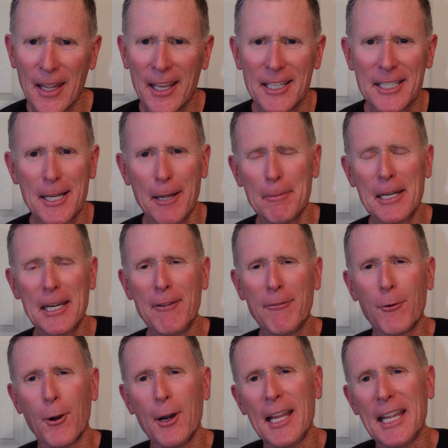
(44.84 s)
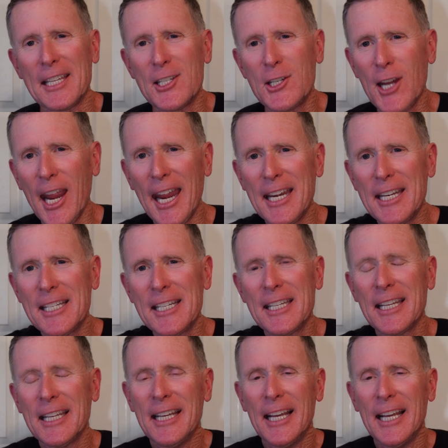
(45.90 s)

WD-40 has changed